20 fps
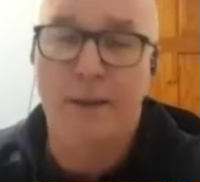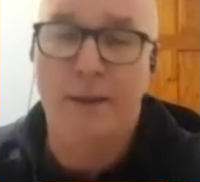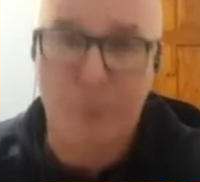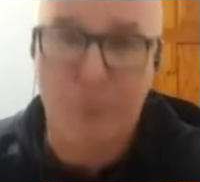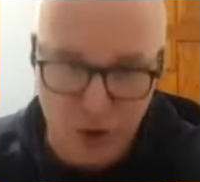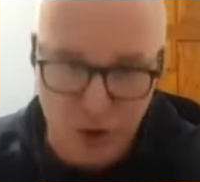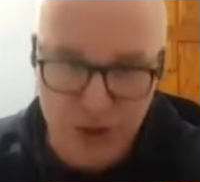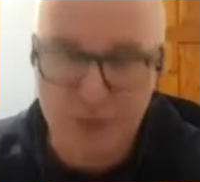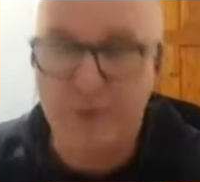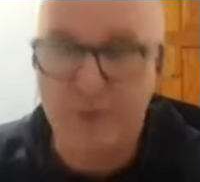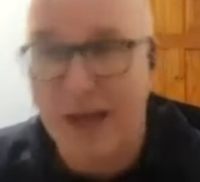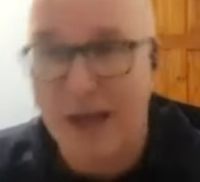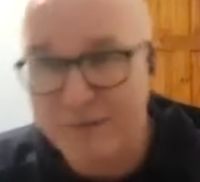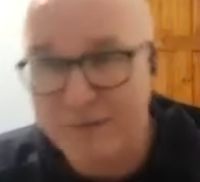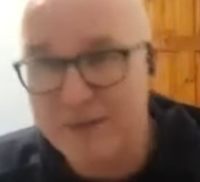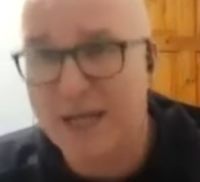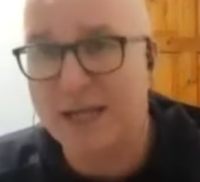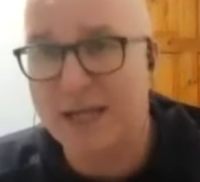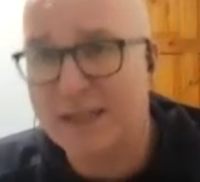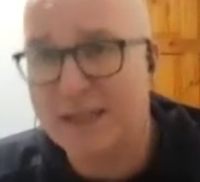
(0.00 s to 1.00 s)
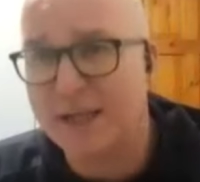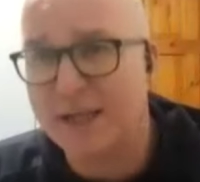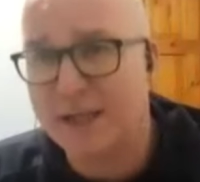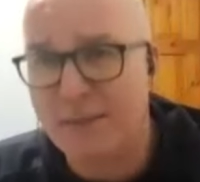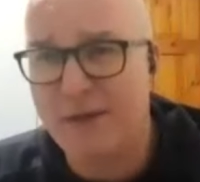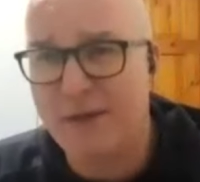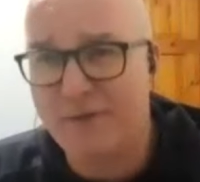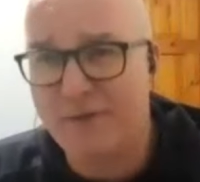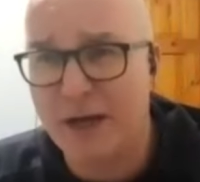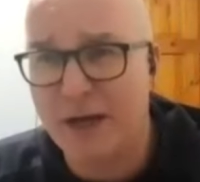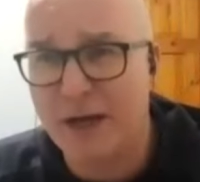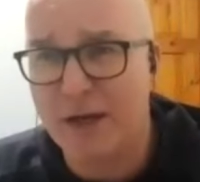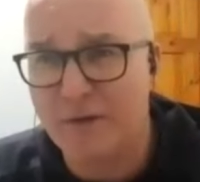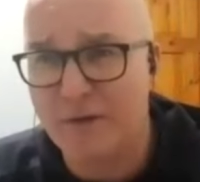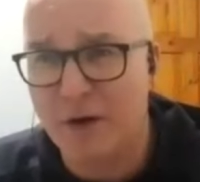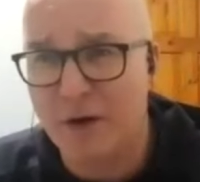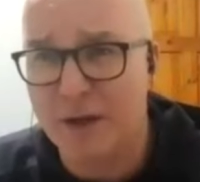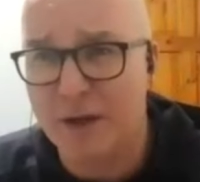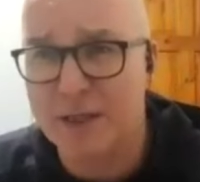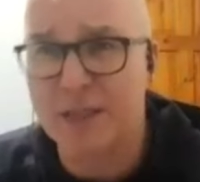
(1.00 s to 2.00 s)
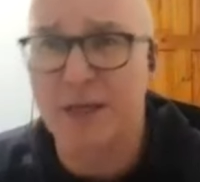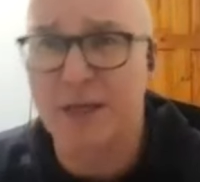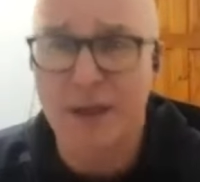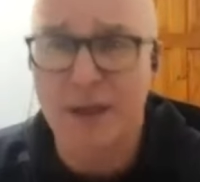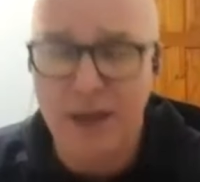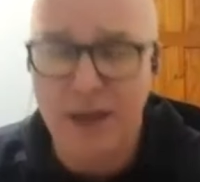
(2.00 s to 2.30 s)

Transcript: But we have to get to that semi final first